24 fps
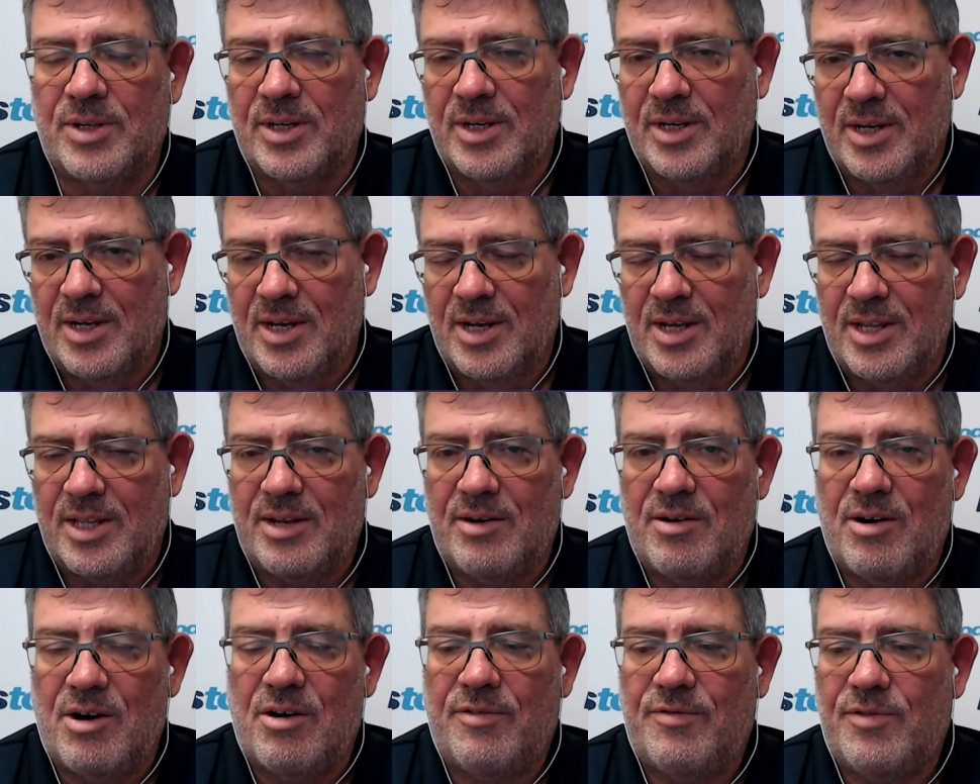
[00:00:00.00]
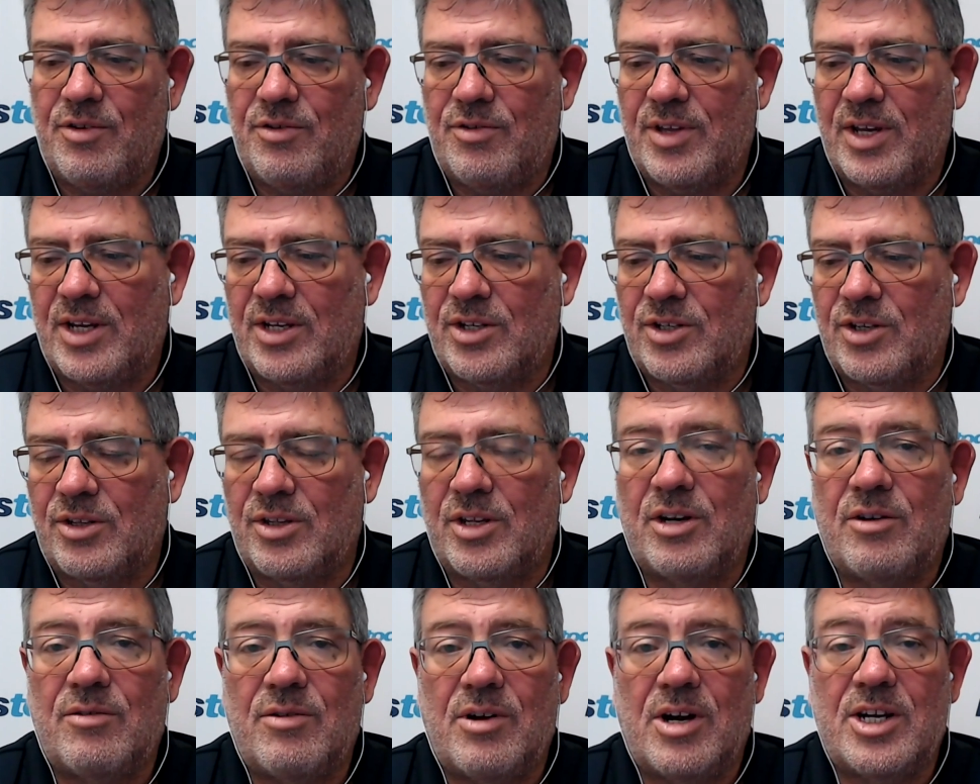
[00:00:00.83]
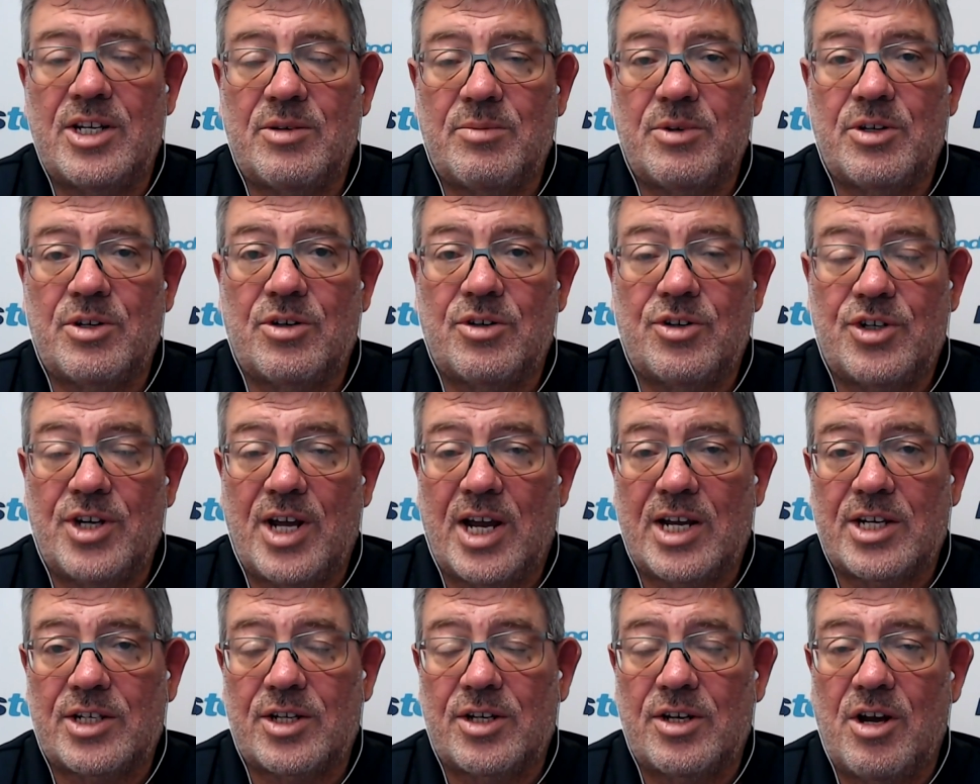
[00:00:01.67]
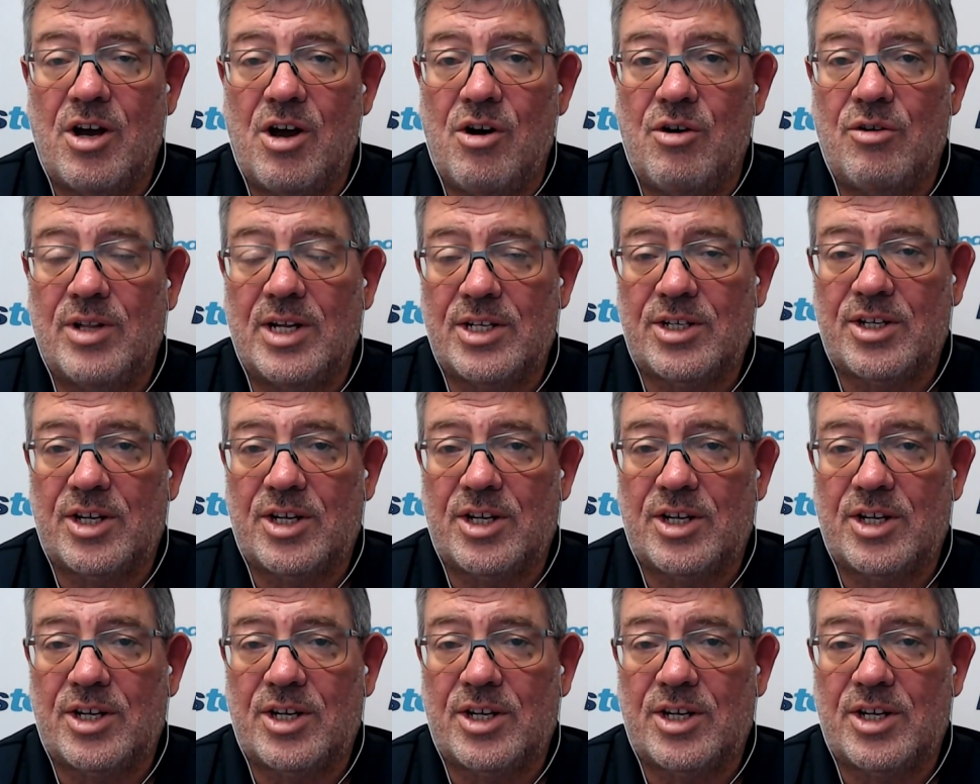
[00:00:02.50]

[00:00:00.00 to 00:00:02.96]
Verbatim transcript: But there are a few things on the horizon. We've got Jackson Hole.